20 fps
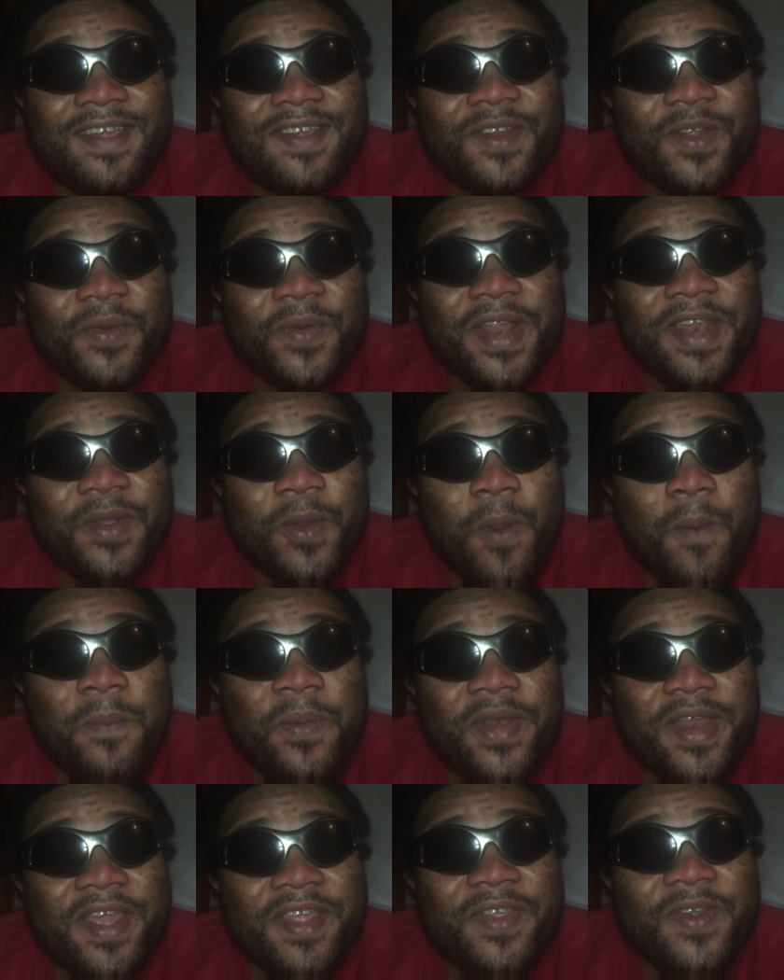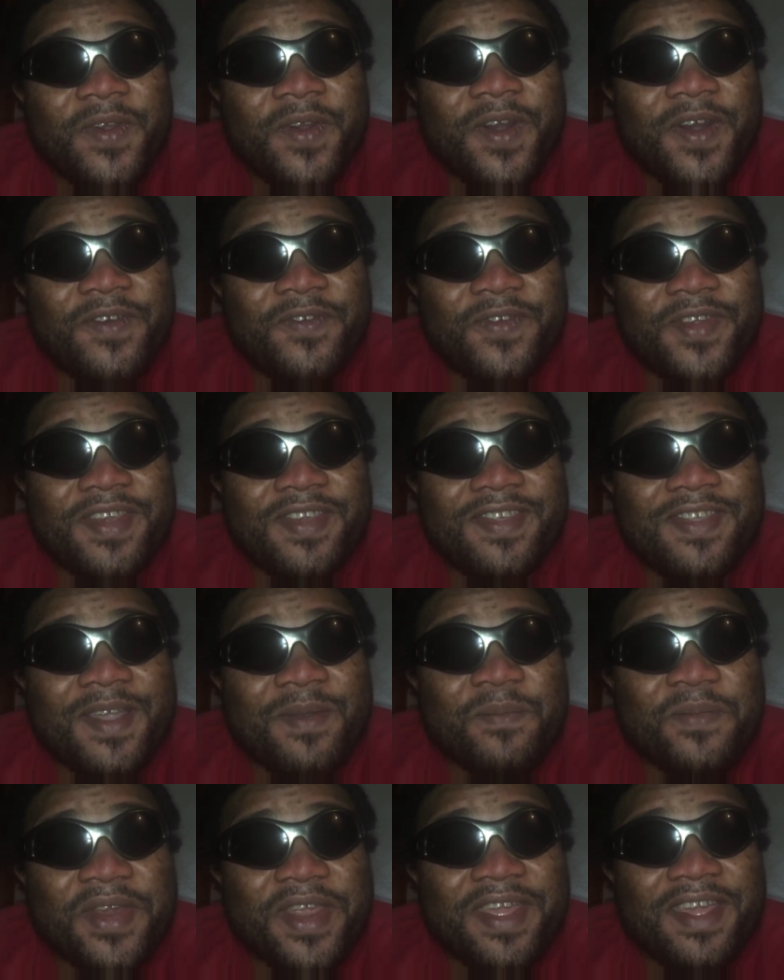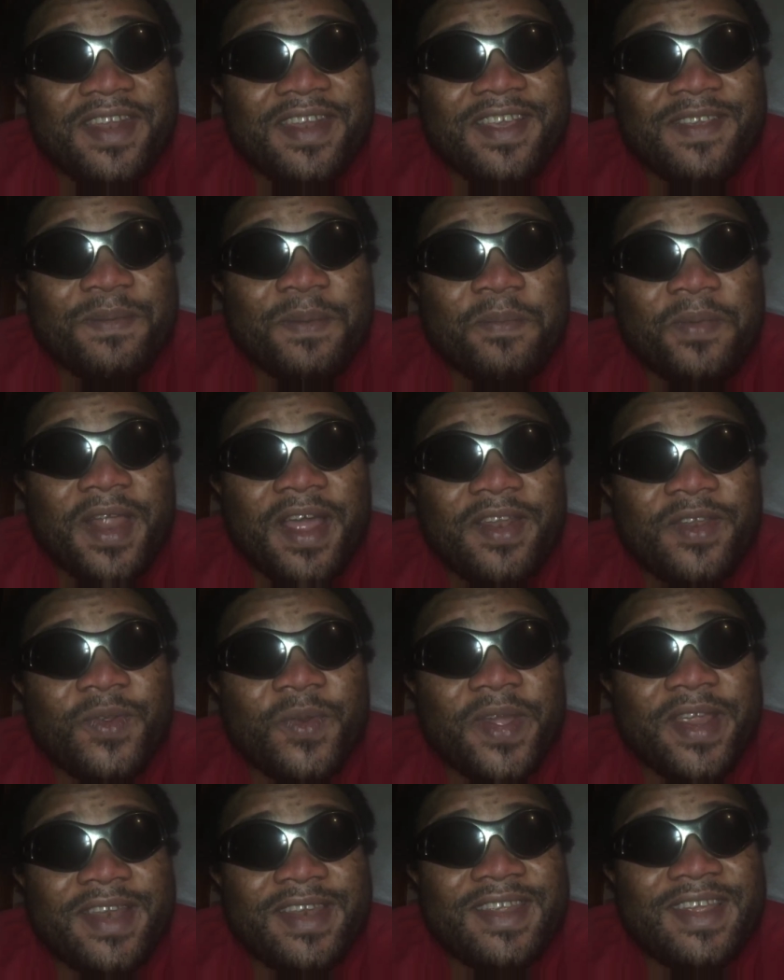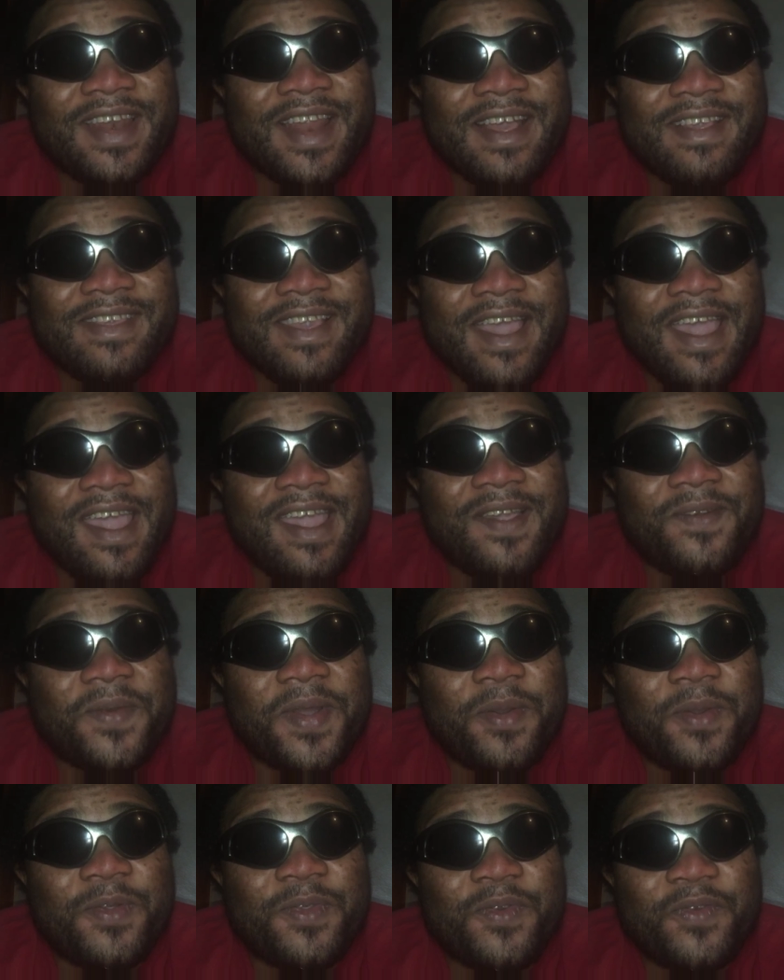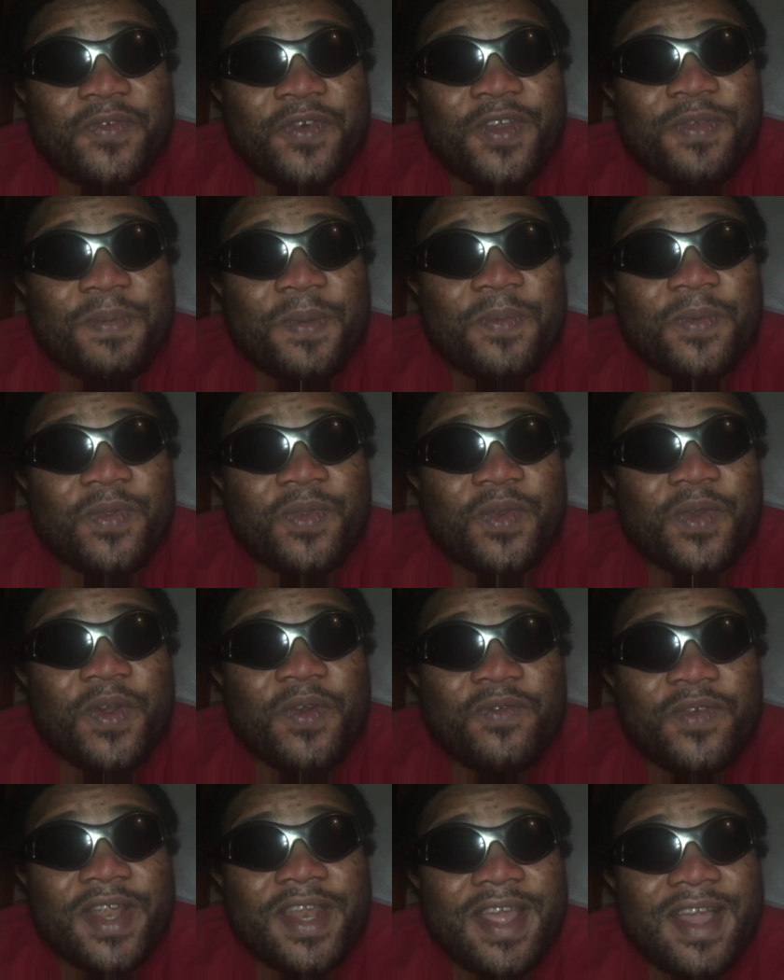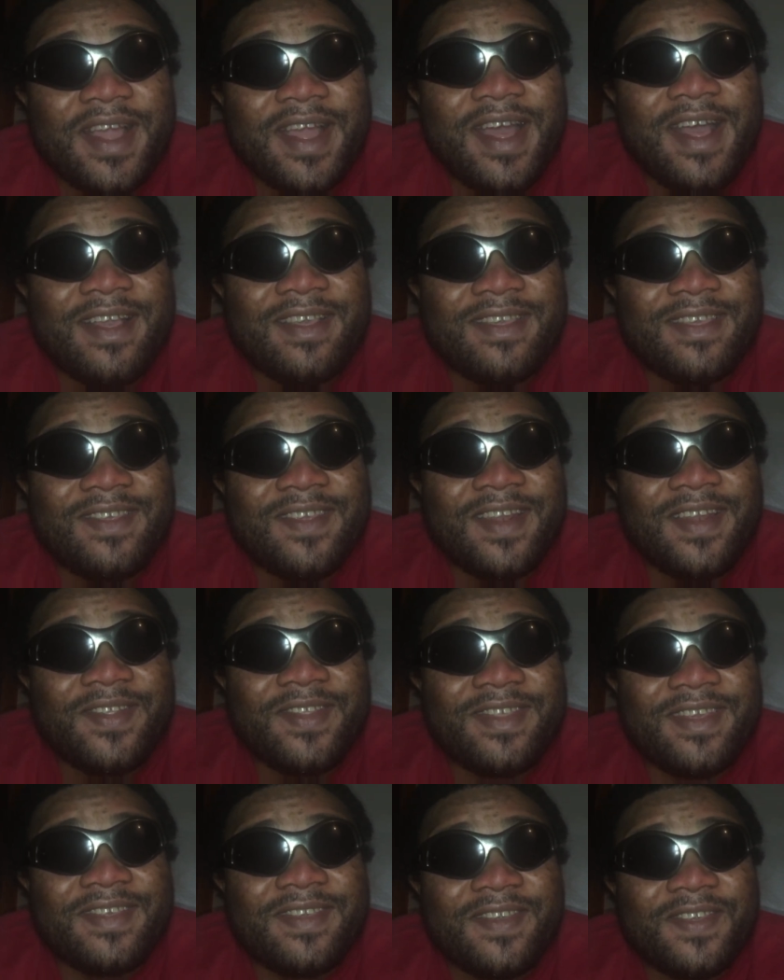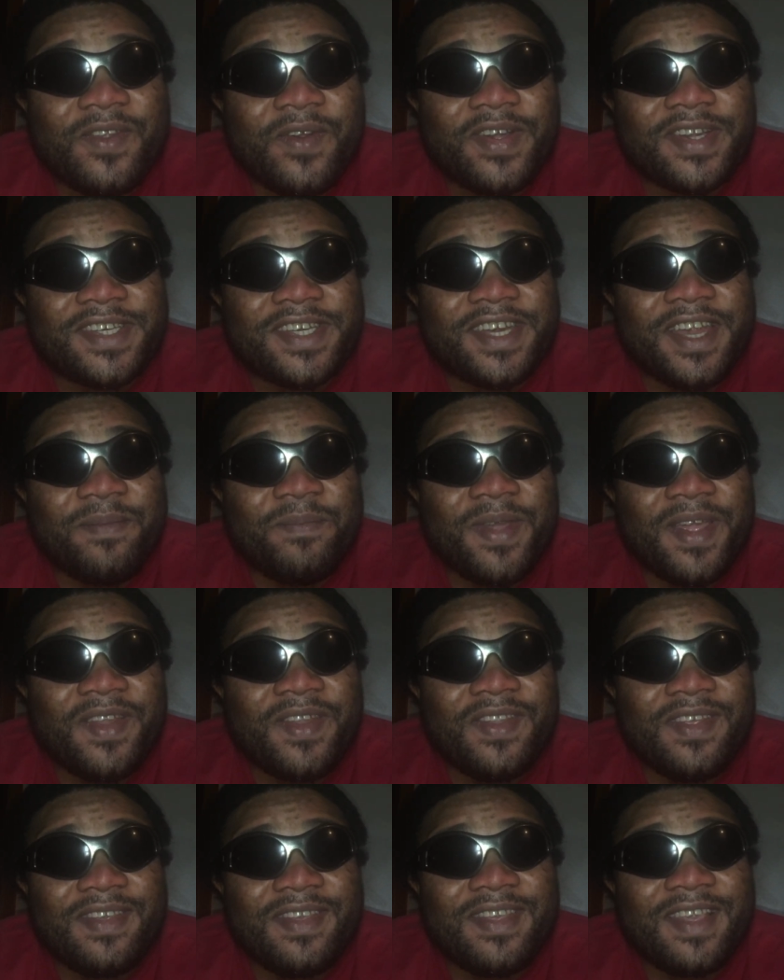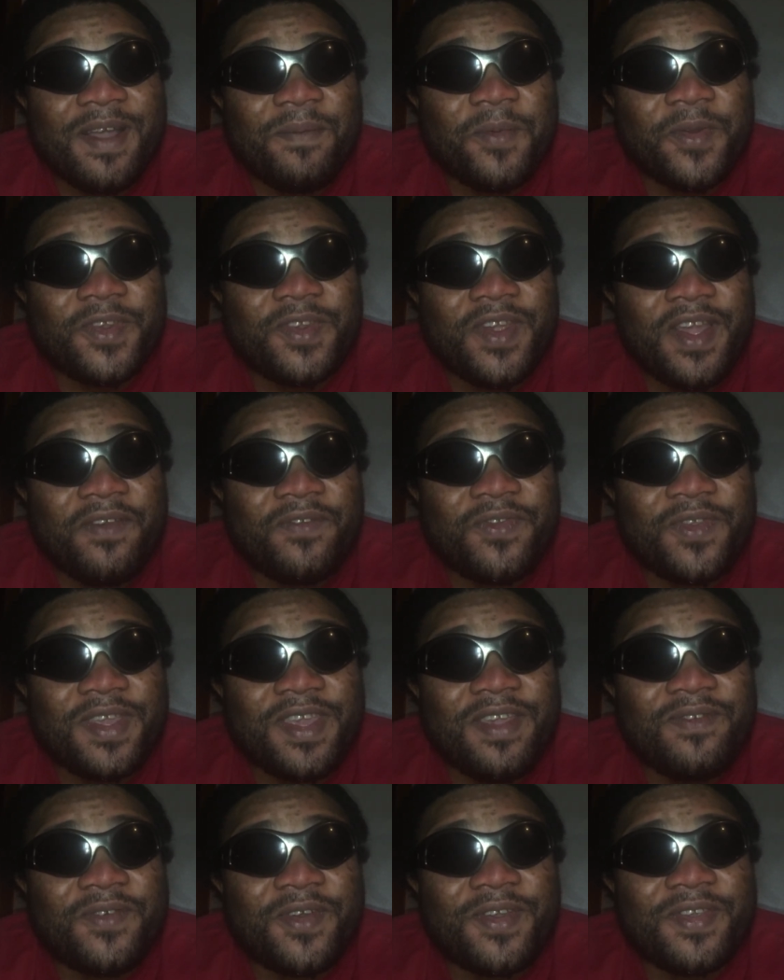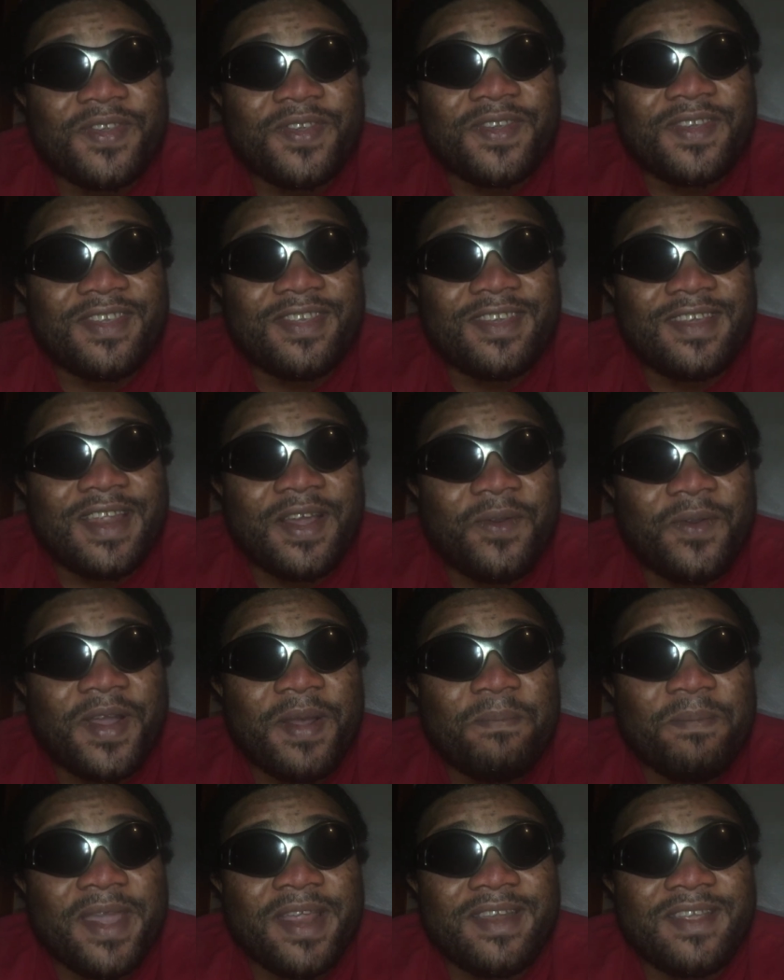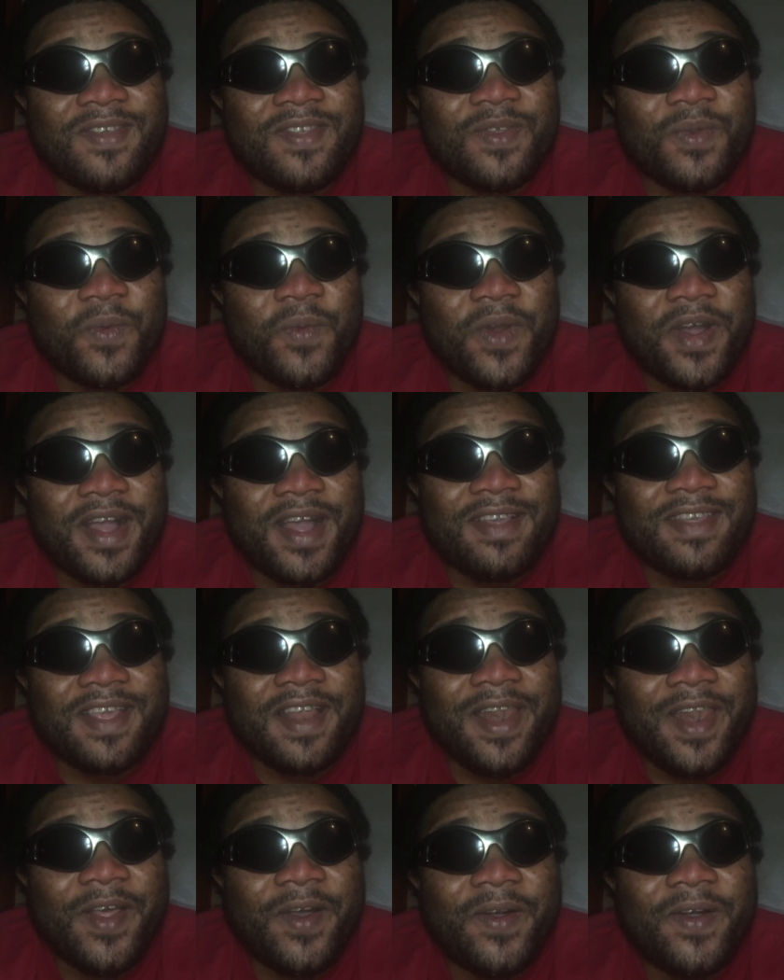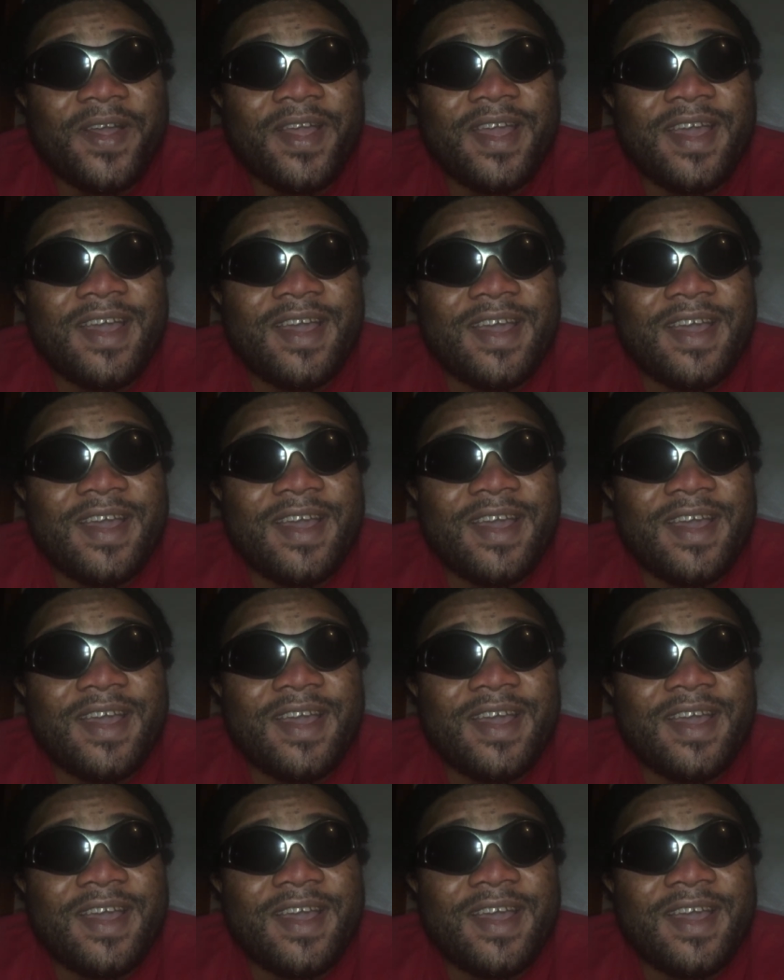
You know, when they open a new office, they bring in these people and do a deal and say, hey, we're going to force people to convert their cars. This is our share, man. This is how much you have to give us so that we can make this to work as a law.